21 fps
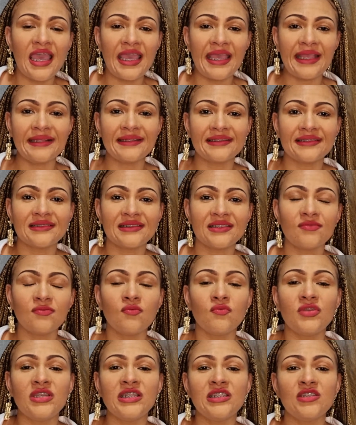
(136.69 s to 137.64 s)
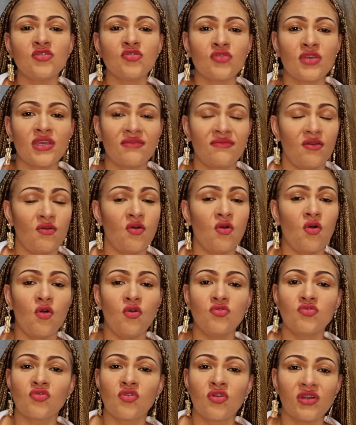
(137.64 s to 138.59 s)
It's as if we need to have our
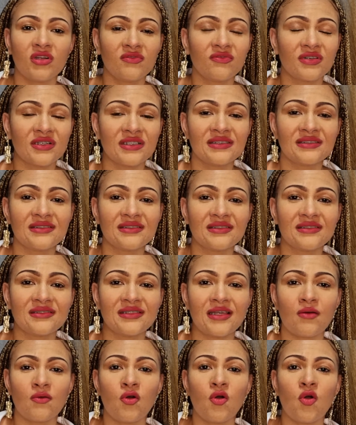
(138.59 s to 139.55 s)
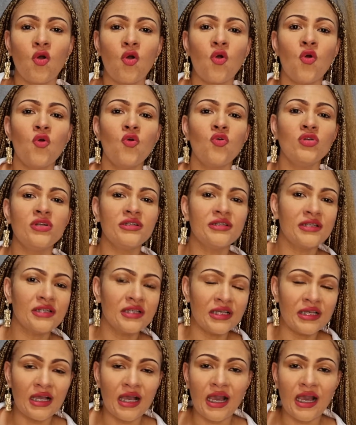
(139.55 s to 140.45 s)
own conferences, our own